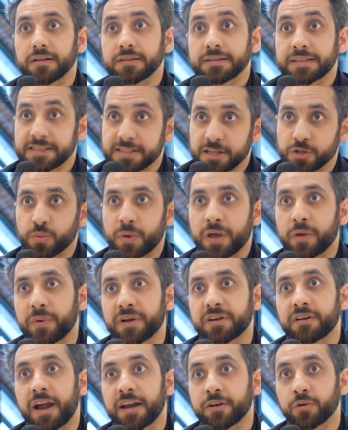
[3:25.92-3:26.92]
This is where we
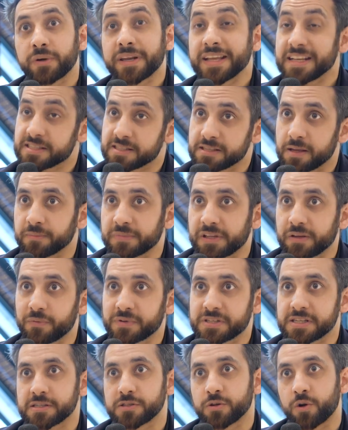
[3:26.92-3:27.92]
try to teach something
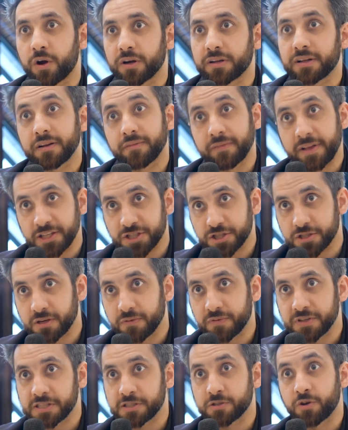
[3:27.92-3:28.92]
which is not conventional,
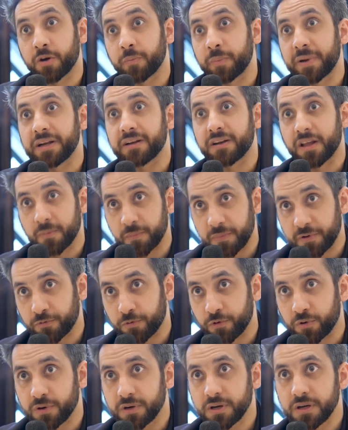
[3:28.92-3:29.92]
which has not been done
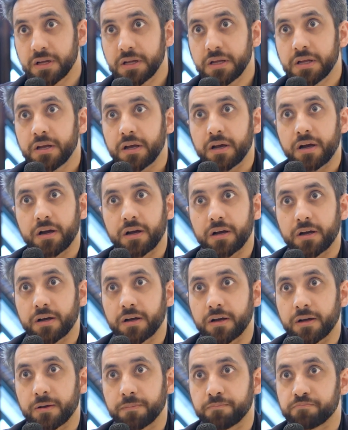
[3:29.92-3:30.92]
before.
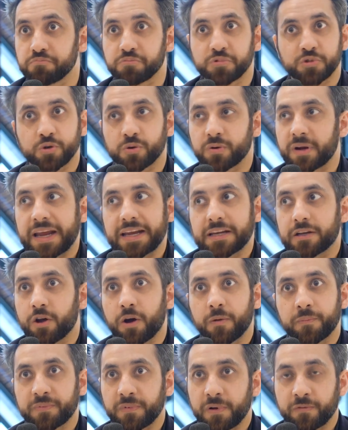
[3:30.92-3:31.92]
So right
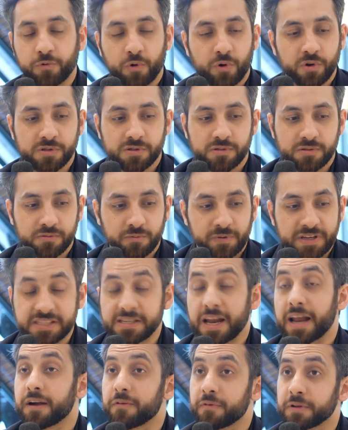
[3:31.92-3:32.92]
now, of course, we
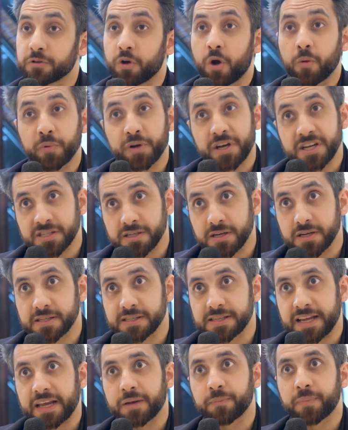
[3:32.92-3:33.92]
started with computational
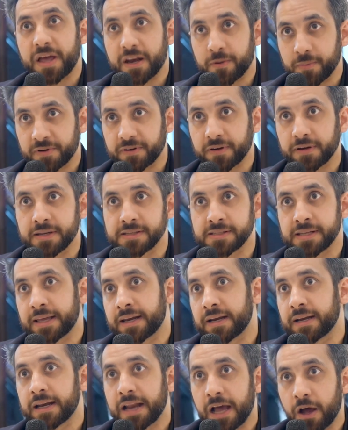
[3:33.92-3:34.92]
design, parametric
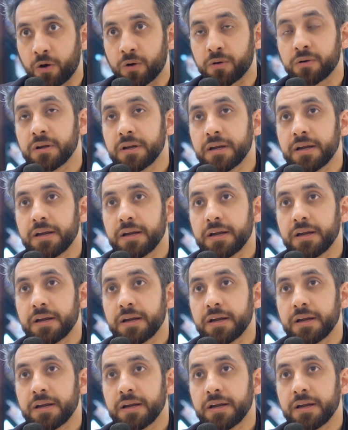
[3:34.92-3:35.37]
design, and now